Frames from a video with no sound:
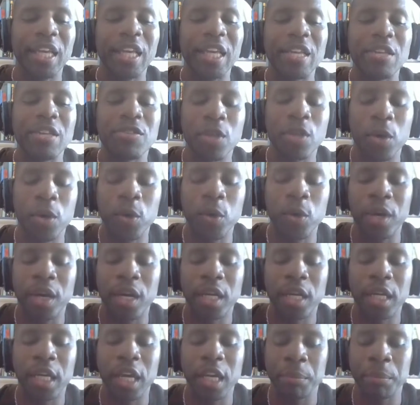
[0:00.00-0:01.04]
So
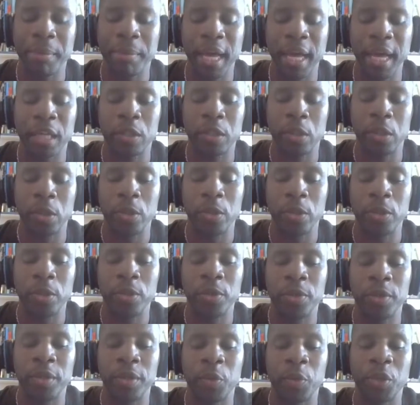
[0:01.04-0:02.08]
getting back
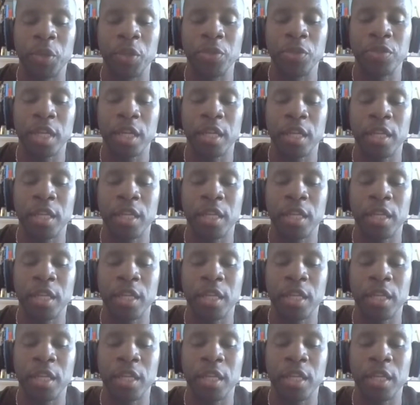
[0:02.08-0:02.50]
to when you said